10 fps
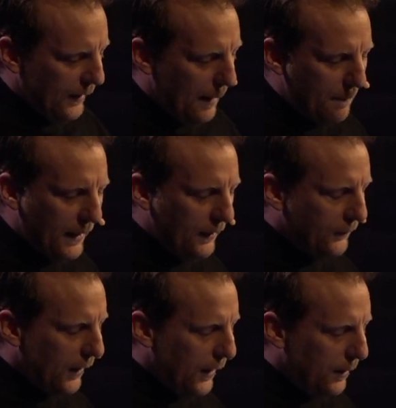at many
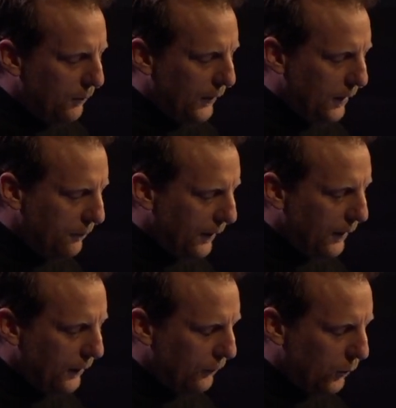times and in
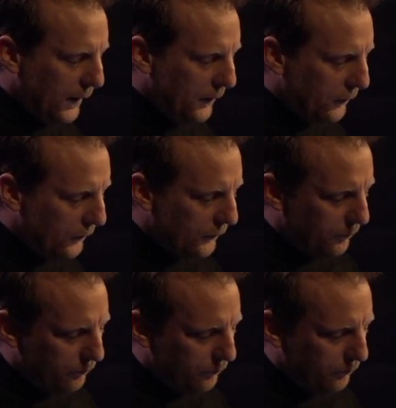various ways.